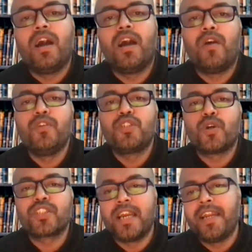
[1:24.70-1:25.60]
which was
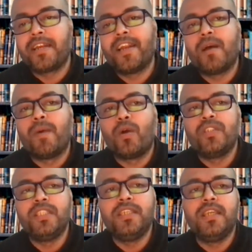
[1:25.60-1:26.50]
conducted about
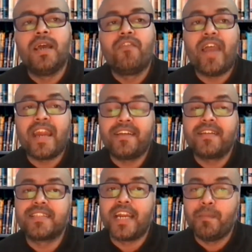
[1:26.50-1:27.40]
the factors
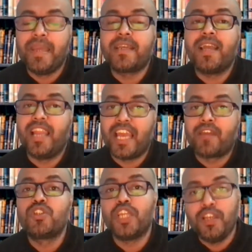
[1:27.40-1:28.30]
that make a
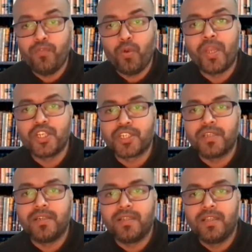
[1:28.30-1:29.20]
language
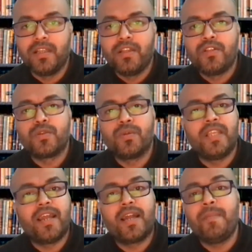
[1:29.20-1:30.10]
influential. So,
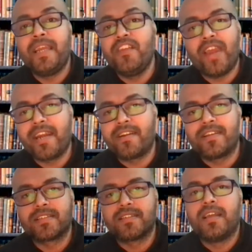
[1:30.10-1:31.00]
there are many
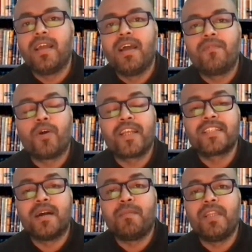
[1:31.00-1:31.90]
factors. For
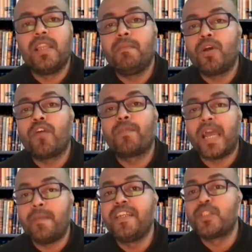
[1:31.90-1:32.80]
example, number of
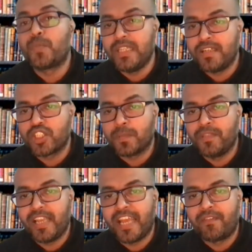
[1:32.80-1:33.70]
primary speakers of
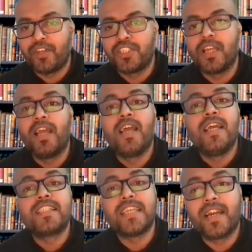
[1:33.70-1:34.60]
the language,
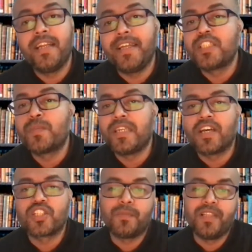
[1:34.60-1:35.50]
secondary
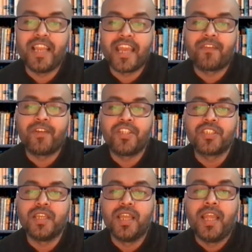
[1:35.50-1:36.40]
speakers of the language,
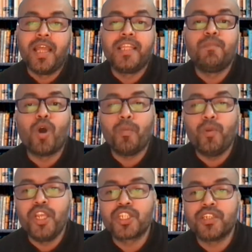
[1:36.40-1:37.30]
then
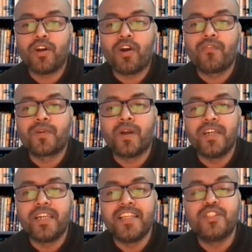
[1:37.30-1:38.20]
population of
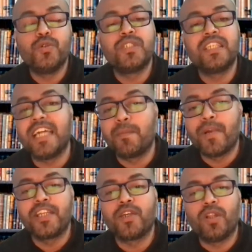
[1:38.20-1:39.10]
countries using that
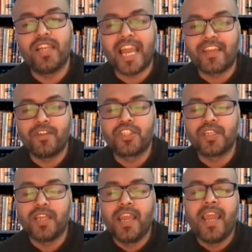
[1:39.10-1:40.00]
particular language,
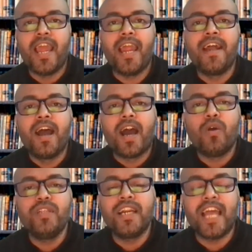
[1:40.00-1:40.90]
and how
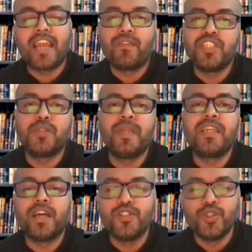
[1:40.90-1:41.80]
that language is being
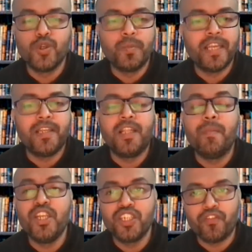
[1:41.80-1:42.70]
consumed in the
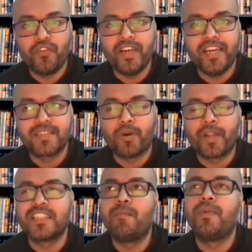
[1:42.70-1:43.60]
major fields. For
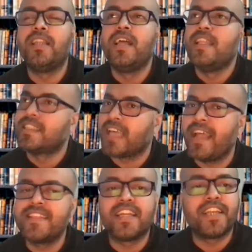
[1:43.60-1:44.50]
example,
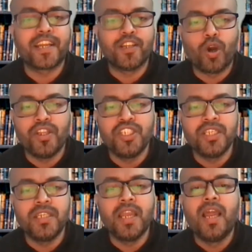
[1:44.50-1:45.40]
science and
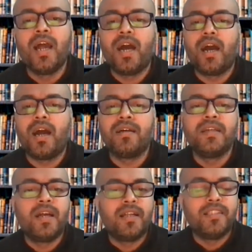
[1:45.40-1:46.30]
technology, uh,
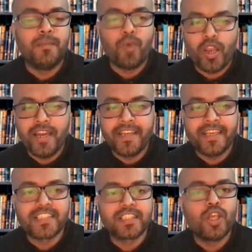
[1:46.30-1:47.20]
then
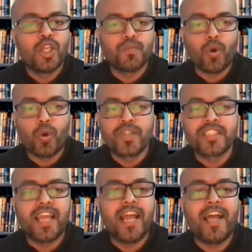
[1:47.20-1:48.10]
politics, sports,
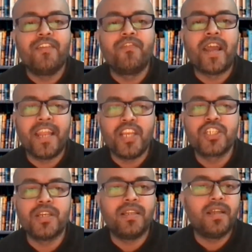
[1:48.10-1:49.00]
and
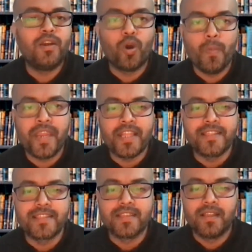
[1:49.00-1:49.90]
financial domains.